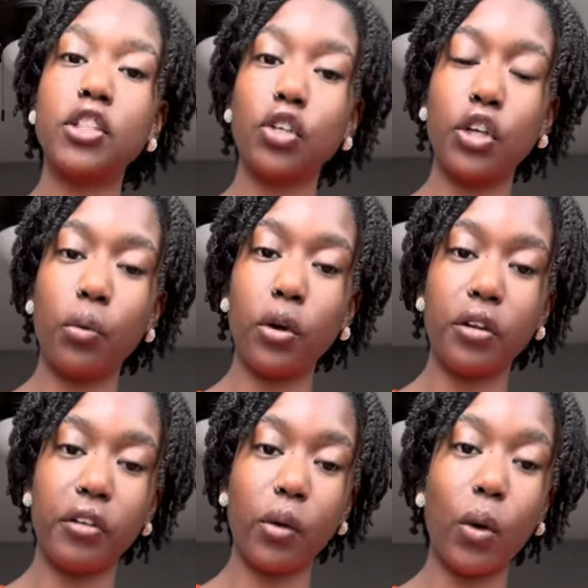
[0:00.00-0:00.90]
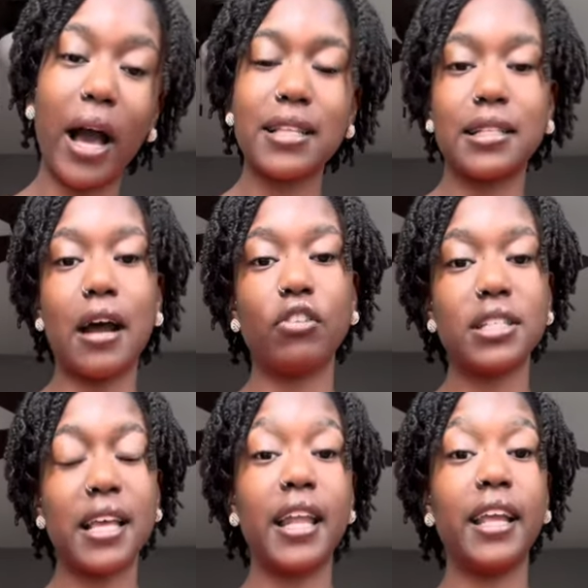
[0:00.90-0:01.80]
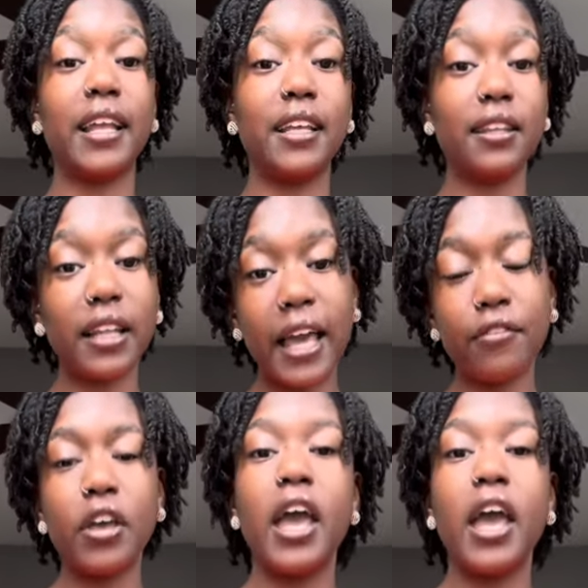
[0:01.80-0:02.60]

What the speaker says: or you're wondering why it's not retaining any length,